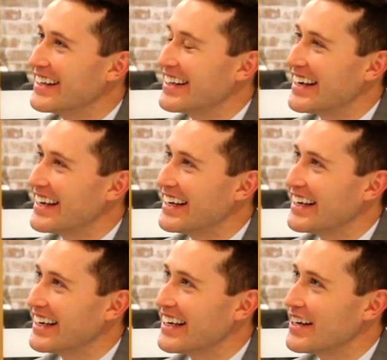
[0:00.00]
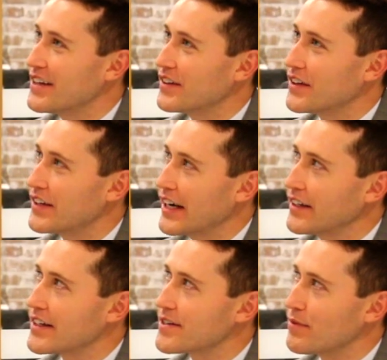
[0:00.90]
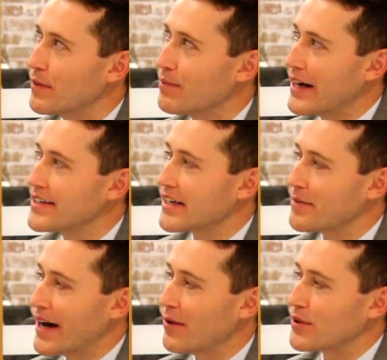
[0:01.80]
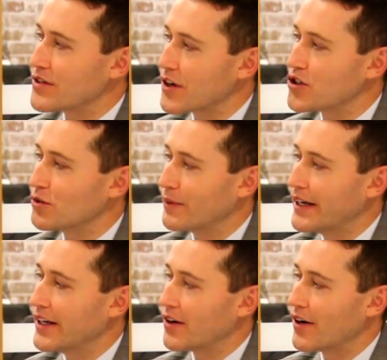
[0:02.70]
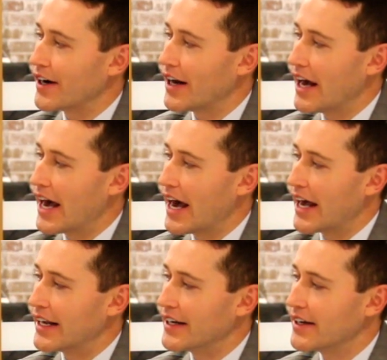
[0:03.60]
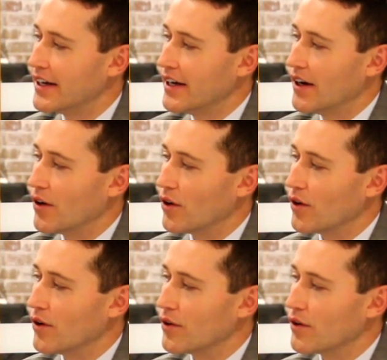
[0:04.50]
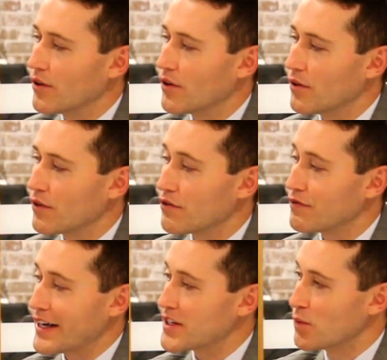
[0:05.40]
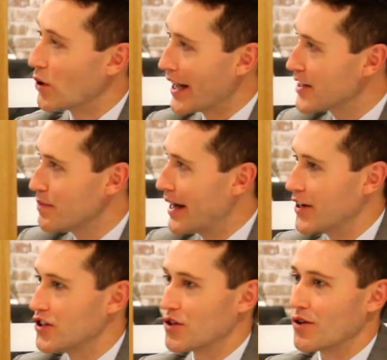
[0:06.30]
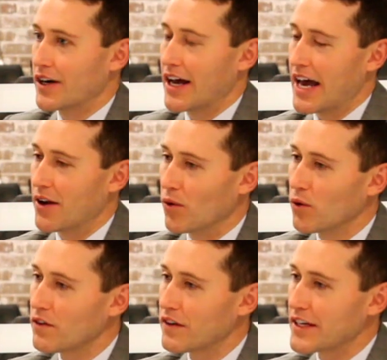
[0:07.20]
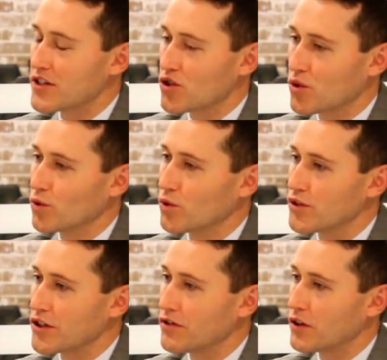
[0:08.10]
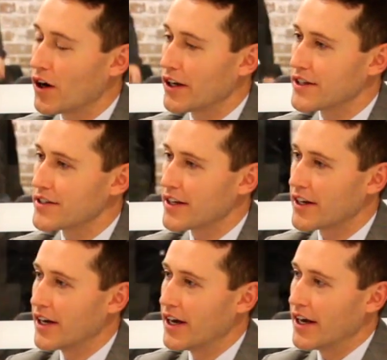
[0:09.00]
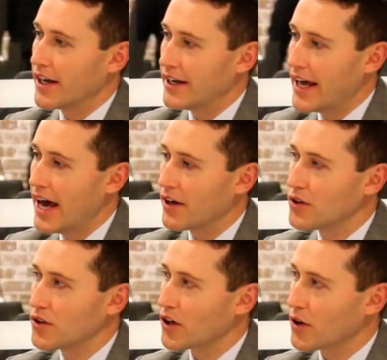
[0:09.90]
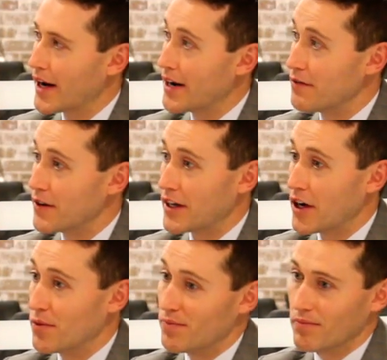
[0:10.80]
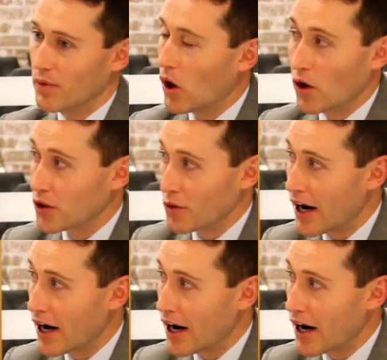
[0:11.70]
the thing that's amazing about with social media and Facebook Ads Manager and all of these tools that you've got is that now you can create a video on your